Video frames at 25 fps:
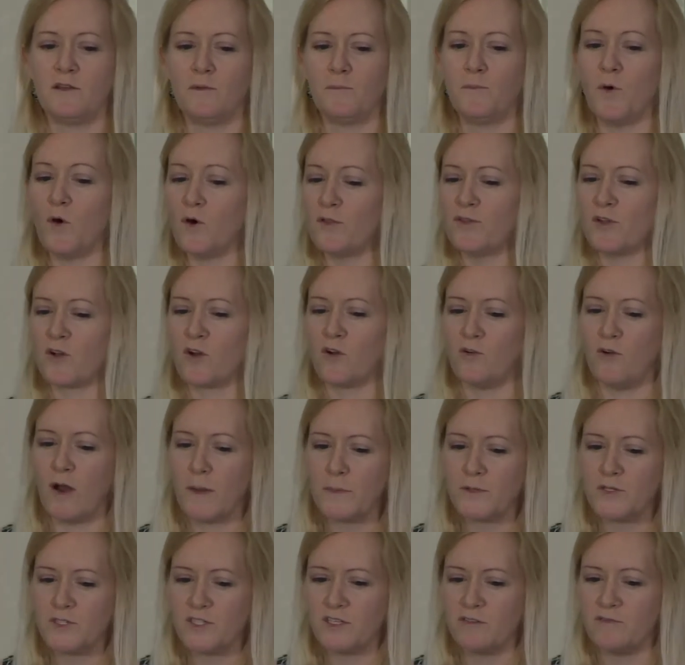Both the
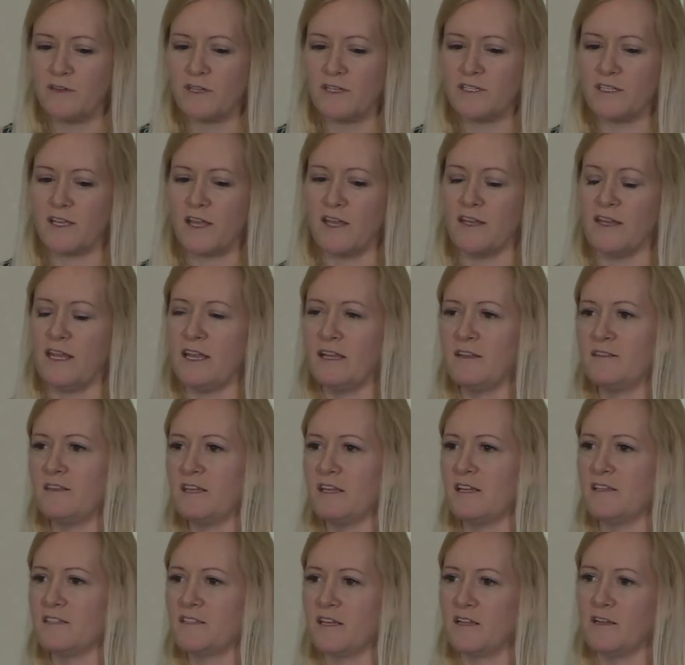corruptions of insight and the
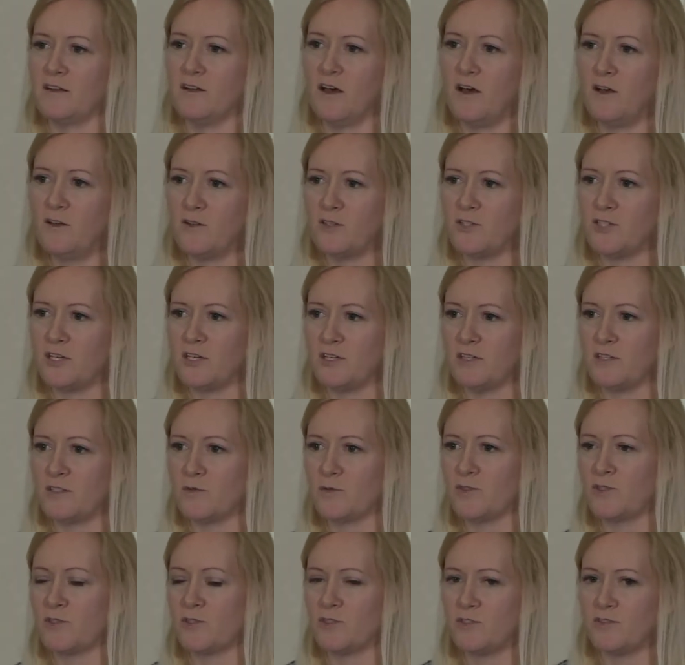insight knowledges,
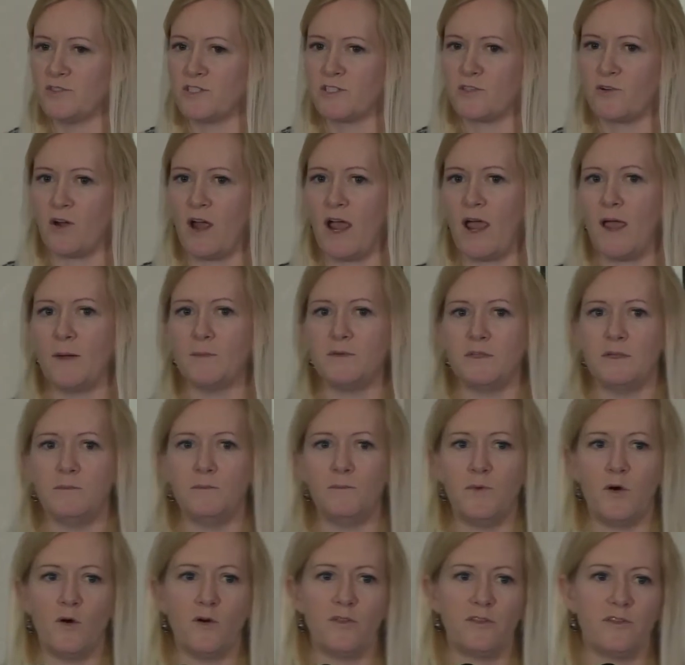which are described in
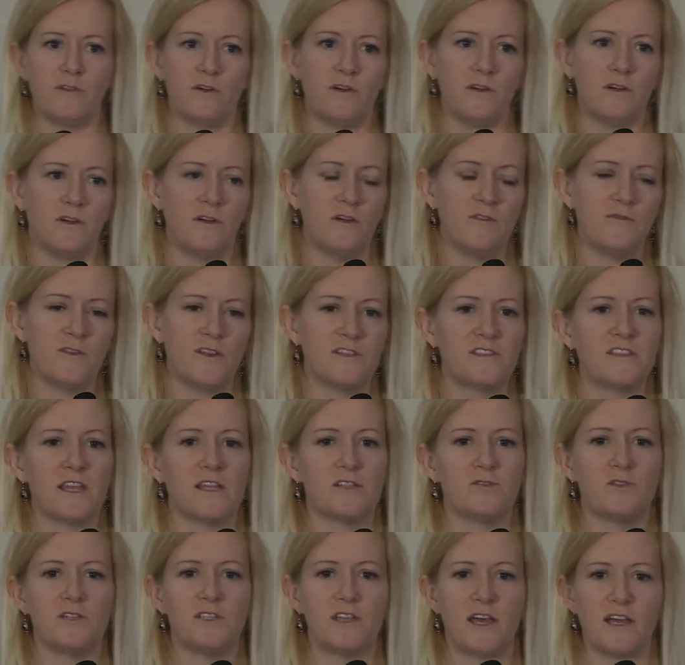both the 5th
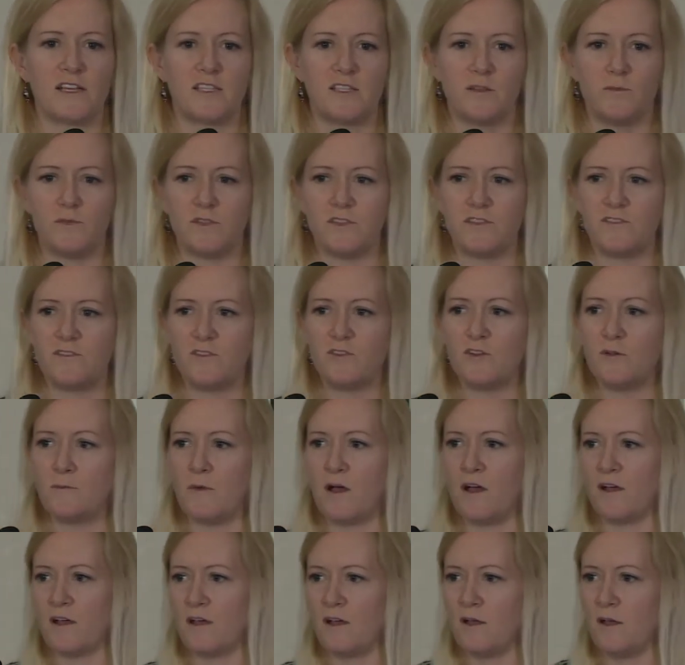century text, the
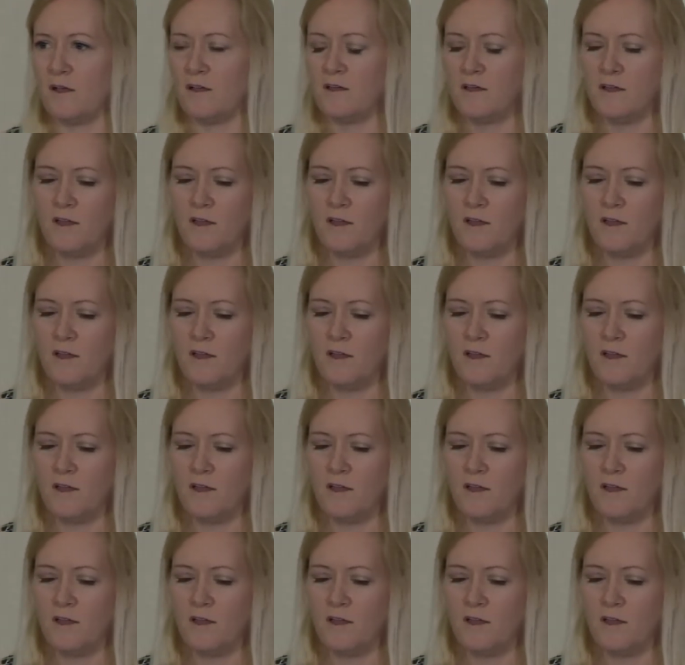Visuddhimagga